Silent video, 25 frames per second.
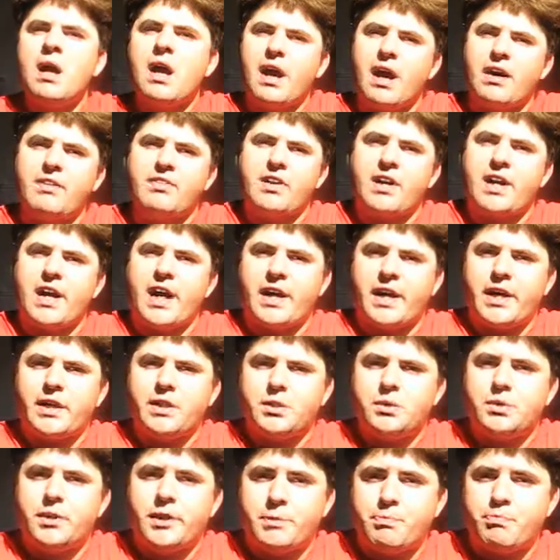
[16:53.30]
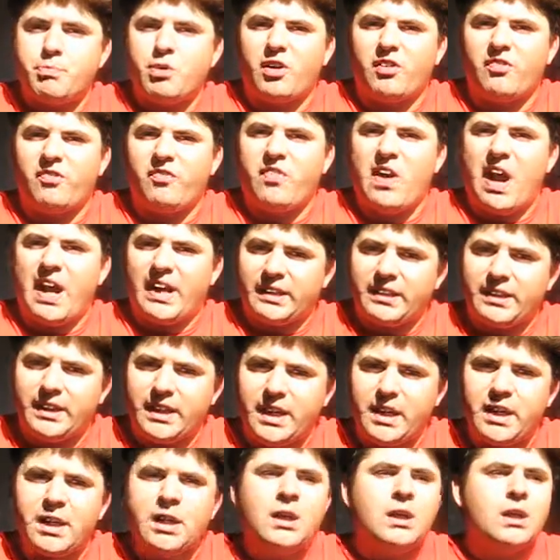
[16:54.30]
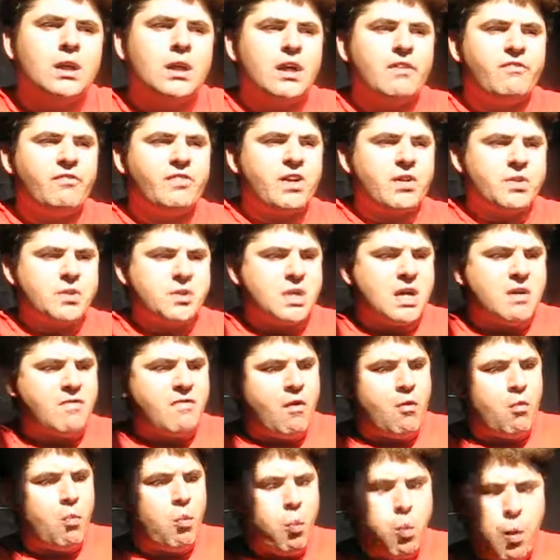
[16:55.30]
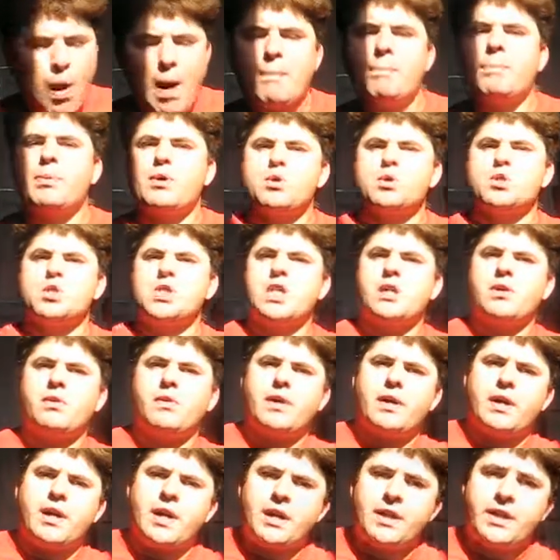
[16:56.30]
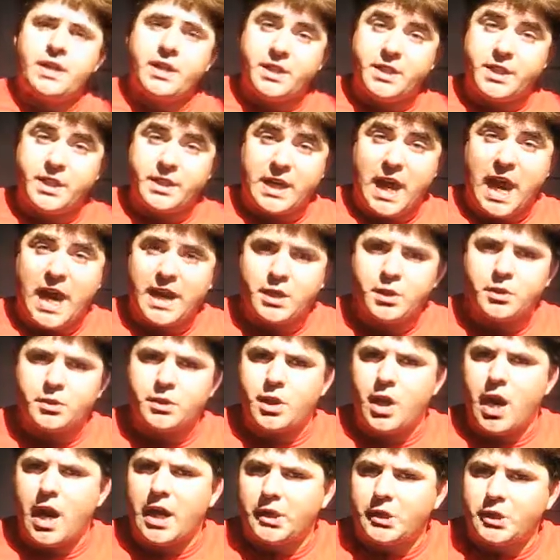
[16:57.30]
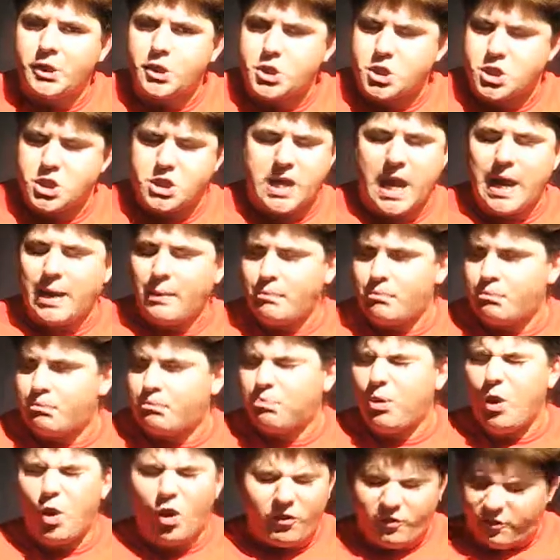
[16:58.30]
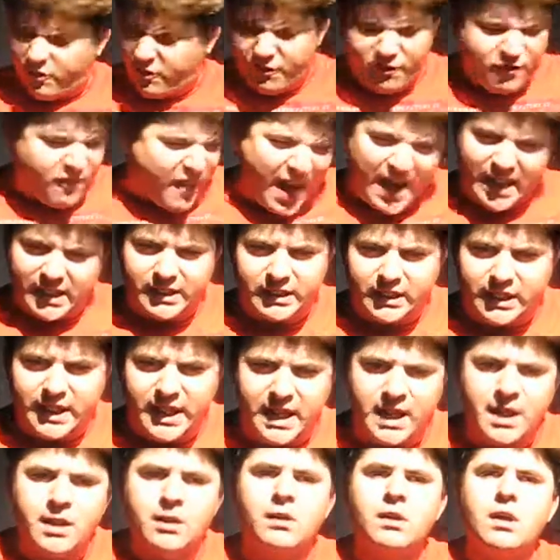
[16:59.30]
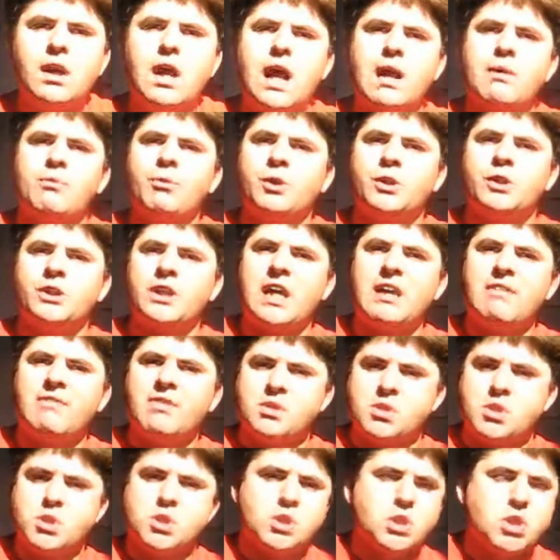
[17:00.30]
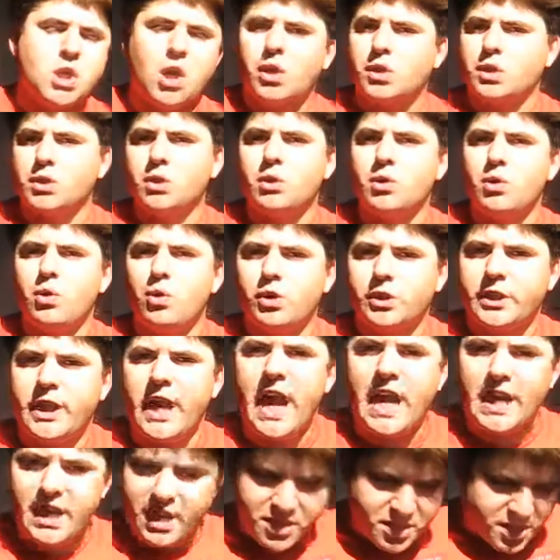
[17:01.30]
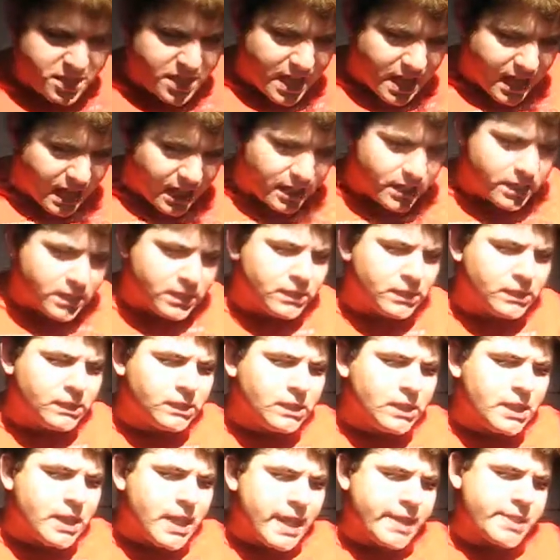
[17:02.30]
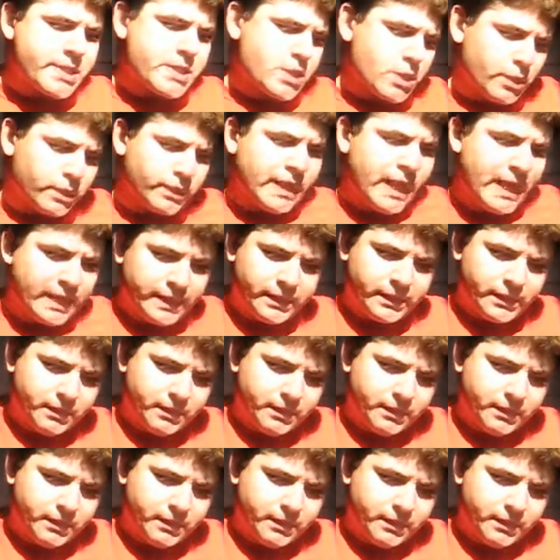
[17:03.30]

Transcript: I think I can do it perfectly. If there is even one procedure in it that I don't understand perfectly, I won't even start to code anything. And so let